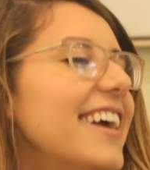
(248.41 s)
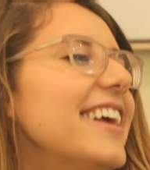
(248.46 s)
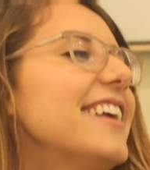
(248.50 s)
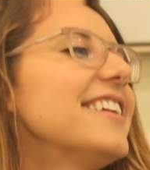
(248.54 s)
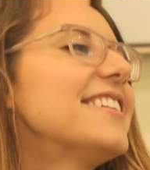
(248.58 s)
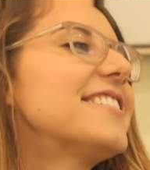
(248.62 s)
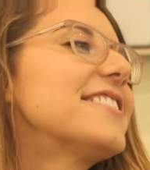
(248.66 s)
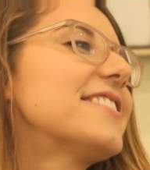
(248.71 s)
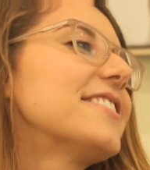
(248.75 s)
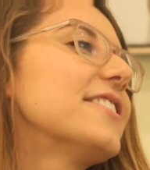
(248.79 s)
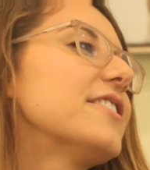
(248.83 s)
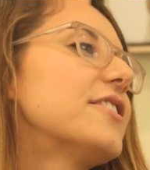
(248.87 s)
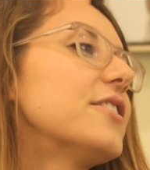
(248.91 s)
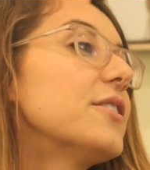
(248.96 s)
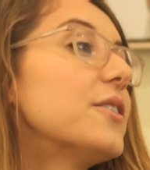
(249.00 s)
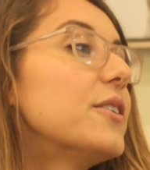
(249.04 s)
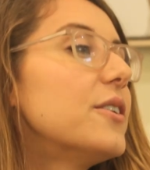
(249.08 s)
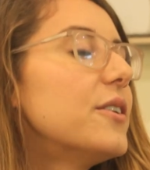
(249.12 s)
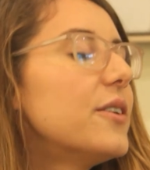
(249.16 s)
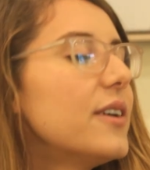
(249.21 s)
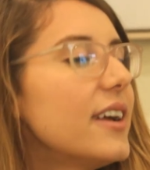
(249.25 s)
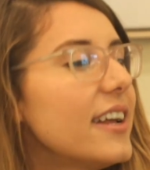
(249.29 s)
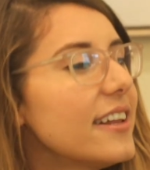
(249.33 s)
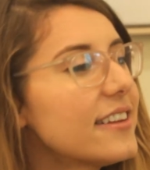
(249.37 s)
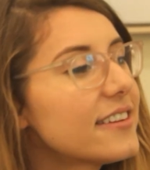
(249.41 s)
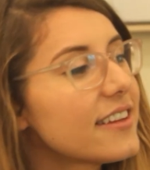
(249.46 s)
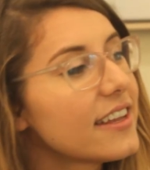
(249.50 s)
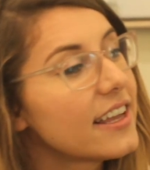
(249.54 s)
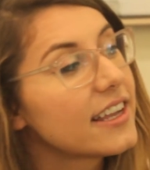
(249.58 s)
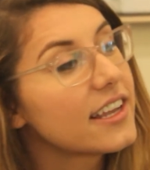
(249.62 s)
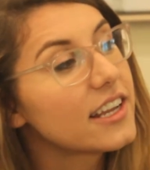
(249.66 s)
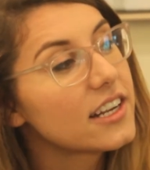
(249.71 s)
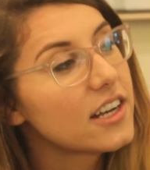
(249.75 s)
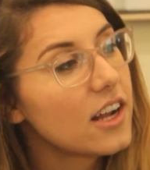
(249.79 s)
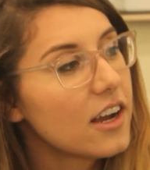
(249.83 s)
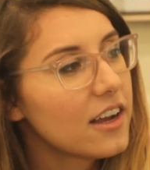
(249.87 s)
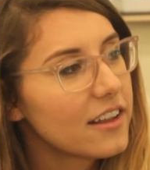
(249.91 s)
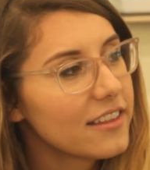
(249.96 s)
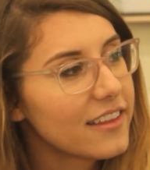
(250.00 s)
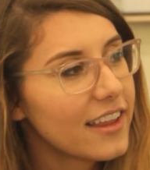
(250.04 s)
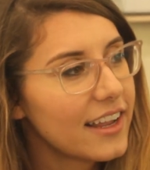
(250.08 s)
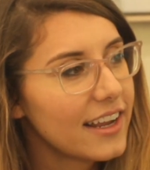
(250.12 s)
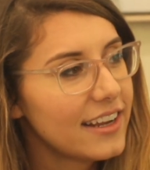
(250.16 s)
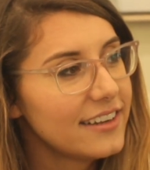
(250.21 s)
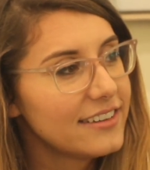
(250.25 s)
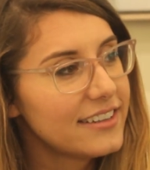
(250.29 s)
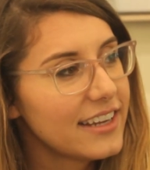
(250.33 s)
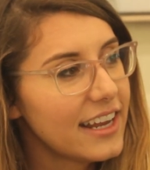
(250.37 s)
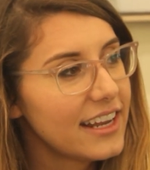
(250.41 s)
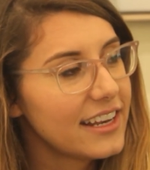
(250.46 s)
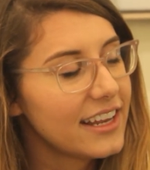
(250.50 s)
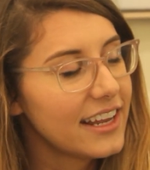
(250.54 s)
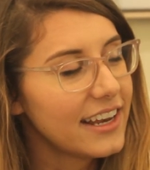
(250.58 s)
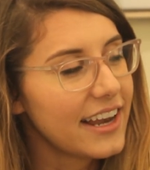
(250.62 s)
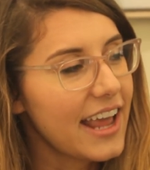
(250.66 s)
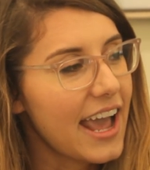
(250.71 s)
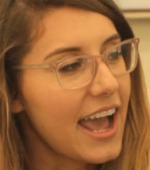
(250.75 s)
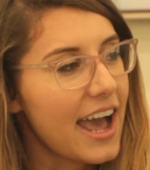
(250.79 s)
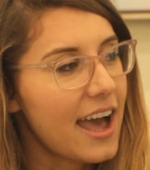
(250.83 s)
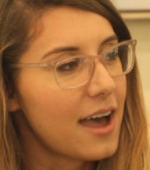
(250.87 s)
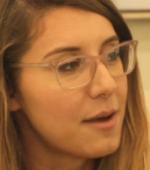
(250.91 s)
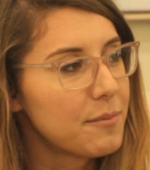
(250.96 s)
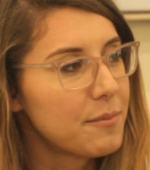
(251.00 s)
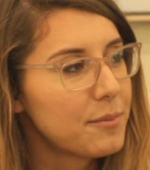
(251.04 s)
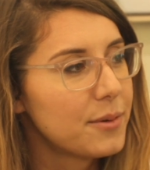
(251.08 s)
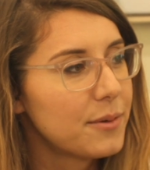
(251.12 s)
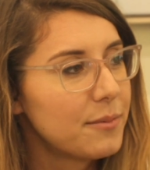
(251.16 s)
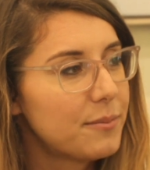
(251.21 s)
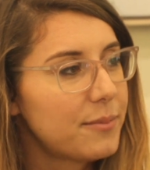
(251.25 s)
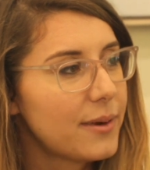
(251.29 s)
It's so it's like an online dating app,